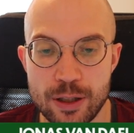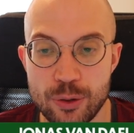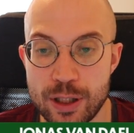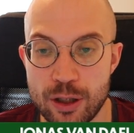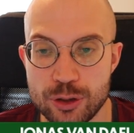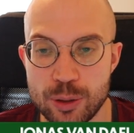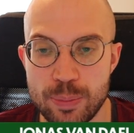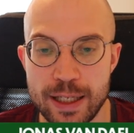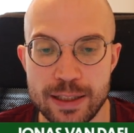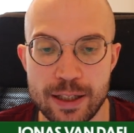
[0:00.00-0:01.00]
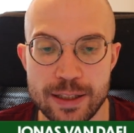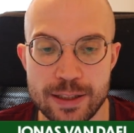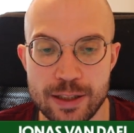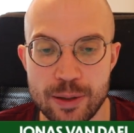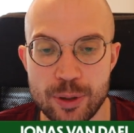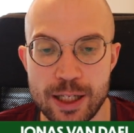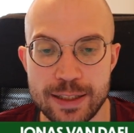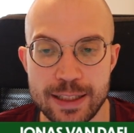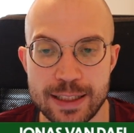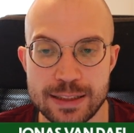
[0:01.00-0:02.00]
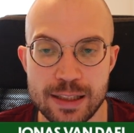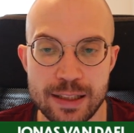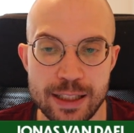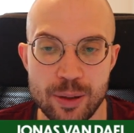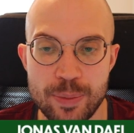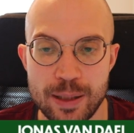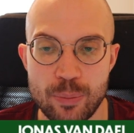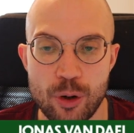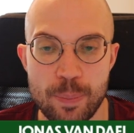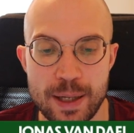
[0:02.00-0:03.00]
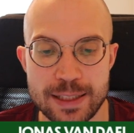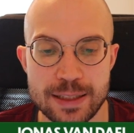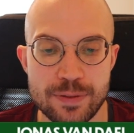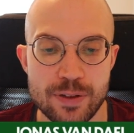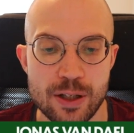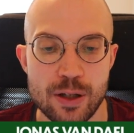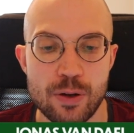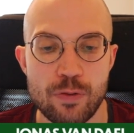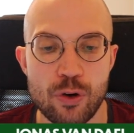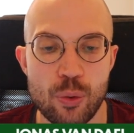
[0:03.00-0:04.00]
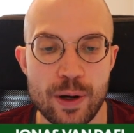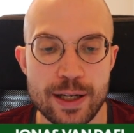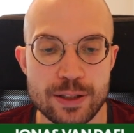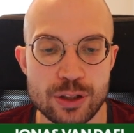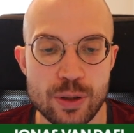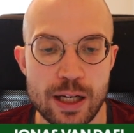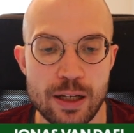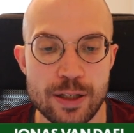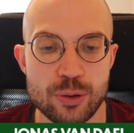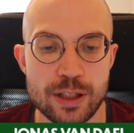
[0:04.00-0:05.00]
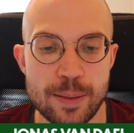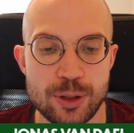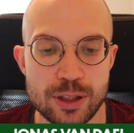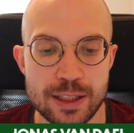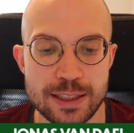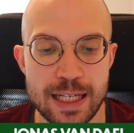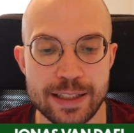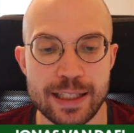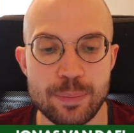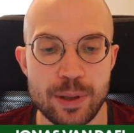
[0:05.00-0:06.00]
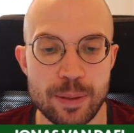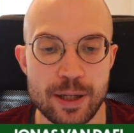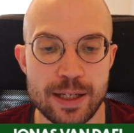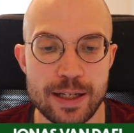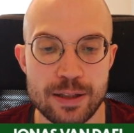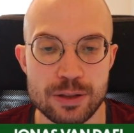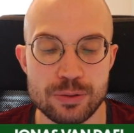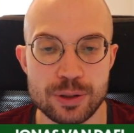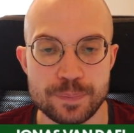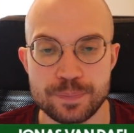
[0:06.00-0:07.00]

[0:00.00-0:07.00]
You can also play knight here, but I think it's a little bit more passive for white. So I like to capture this and then play my knight out.